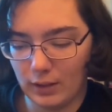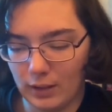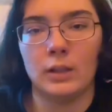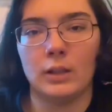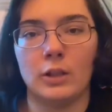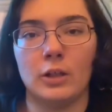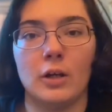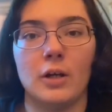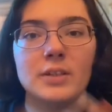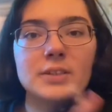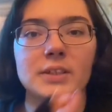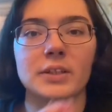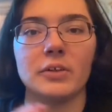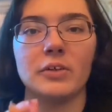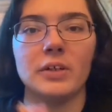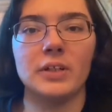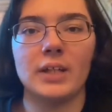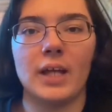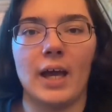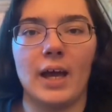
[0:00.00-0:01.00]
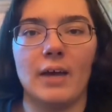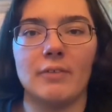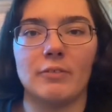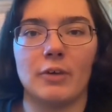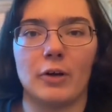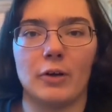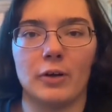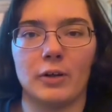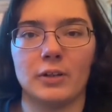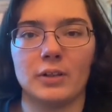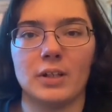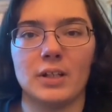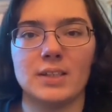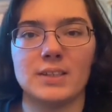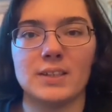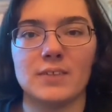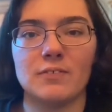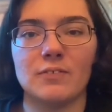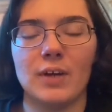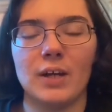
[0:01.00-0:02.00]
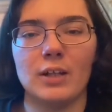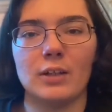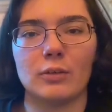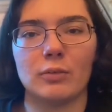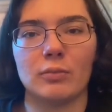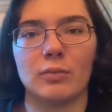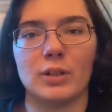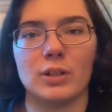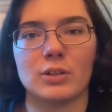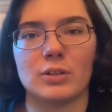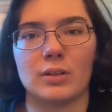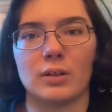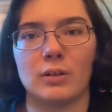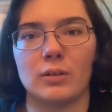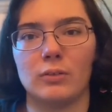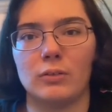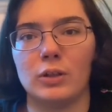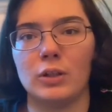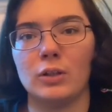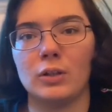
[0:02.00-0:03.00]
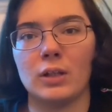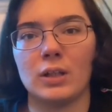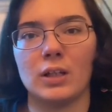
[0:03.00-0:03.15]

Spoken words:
You're also going to have a hardness effect, which you can